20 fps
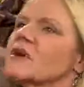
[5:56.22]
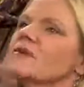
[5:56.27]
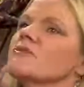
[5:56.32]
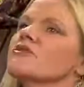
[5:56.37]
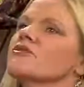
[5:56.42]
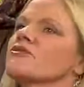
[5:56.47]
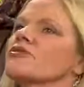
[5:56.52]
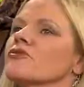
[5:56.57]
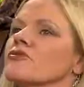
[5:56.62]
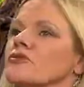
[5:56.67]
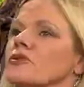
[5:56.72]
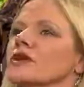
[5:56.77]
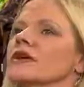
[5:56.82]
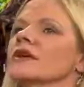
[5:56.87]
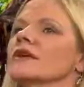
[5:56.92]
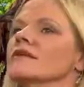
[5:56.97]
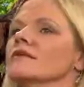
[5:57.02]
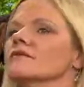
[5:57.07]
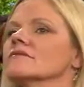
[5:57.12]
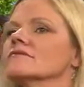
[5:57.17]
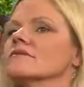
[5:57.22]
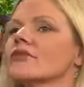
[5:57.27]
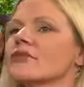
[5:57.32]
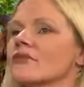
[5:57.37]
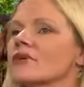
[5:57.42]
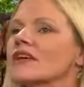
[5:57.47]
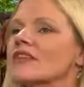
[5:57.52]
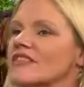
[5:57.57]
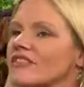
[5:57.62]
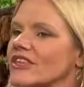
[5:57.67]
maybe three
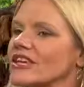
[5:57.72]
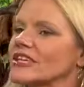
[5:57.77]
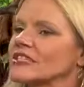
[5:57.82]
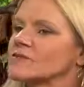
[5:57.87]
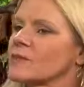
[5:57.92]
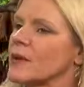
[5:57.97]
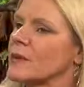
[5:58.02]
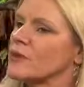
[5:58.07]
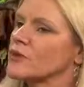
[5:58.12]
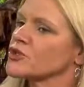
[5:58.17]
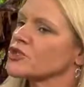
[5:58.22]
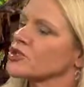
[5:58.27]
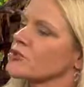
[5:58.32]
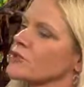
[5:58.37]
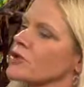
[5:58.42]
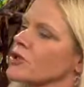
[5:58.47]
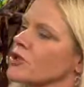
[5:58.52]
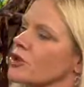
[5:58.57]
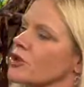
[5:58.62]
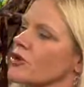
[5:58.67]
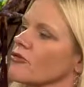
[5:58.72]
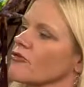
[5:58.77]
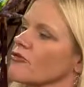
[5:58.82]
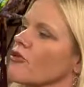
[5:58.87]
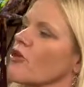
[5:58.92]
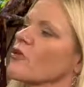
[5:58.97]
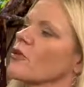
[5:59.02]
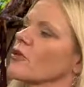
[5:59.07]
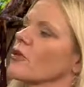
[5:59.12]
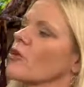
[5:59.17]
things people should be looking
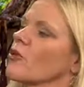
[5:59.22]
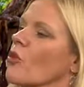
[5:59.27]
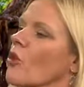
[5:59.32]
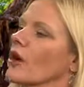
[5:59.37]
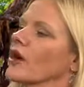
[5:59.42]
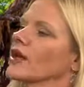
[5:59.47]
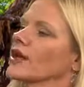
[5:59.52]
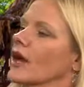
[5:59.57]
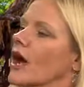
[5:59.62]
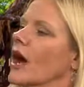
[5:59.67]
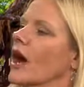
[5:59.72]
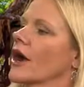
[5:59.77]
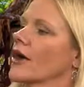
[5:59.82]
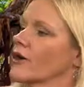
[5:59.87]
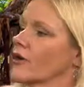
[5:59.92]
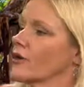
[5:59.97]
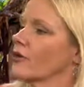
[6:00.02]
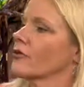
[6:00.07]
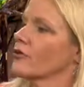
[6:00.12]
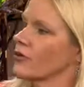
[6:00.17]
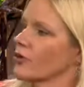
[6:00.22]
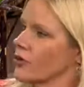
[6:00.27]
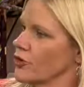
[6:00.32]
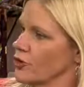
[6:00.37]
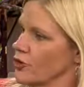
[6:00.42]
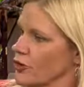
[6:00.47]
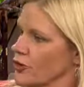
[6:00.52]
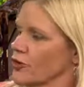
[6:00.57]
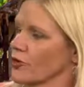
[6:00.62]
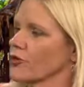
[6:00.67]
for when they're wanting to hire
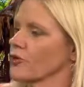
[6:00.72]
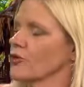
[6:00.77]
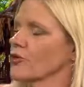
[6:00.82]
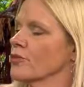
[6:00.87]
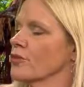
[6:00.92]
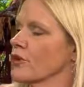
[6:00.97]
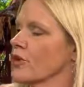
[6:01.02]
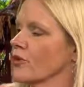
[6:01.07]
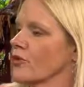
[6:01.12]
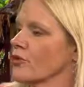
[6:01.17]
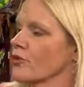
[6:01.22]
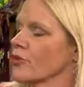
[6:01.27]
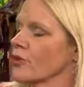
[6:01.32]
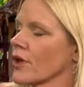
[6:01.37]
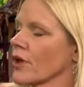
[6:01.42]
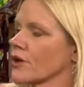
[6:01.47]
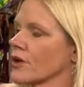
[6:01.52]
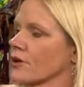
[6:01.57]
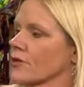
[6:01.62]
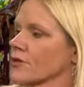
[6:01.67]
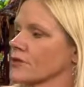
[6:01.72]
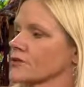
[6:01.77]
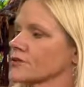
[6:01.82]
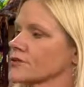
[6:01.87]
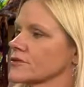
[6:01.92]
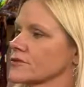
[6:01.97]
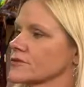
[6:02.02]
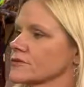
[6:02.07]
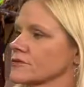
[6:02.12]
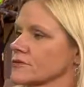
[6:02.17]
your group or a group like yours.